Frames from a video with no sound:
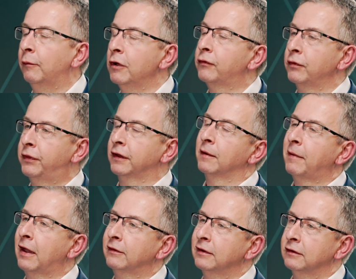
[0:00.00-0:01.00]
We often think
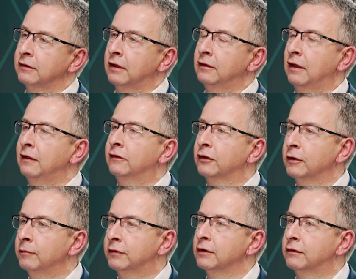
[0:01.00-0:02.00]
about it in, in
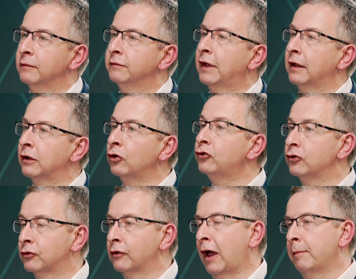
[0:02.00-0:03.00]
terms of um,
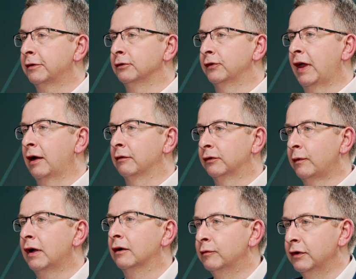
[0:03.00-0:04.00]
technological capital now as
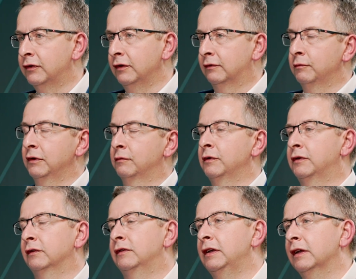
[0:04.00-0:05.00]
well, which is which, which
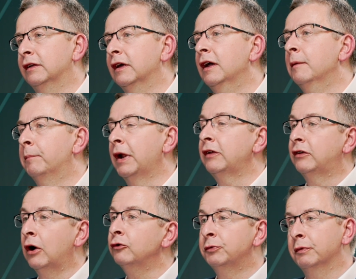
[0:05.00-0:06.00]
is needed. But
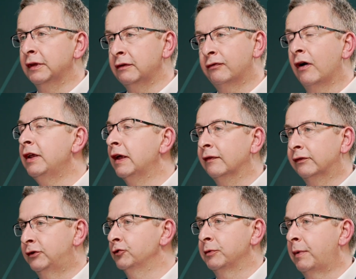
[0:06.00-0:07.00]
actually, ultimately, finance
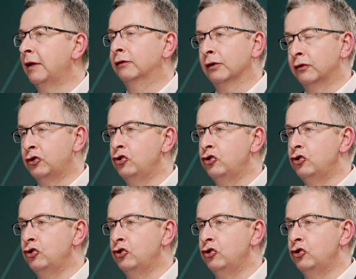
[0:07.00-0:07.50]
still depends on